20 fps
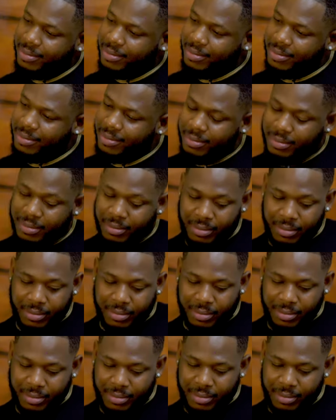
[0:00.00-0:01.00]

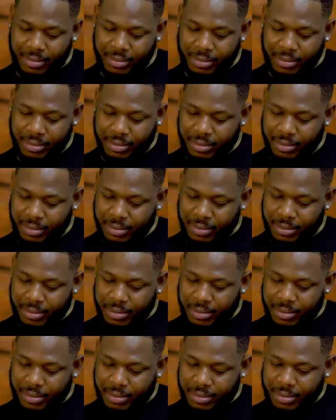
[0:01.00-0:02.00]

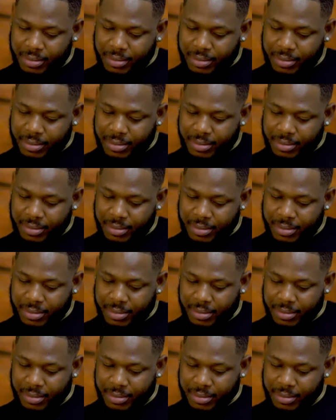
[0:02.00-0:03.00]

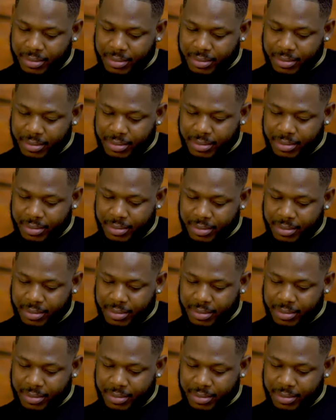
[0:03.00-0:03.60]
No words are spoken by the person on screen.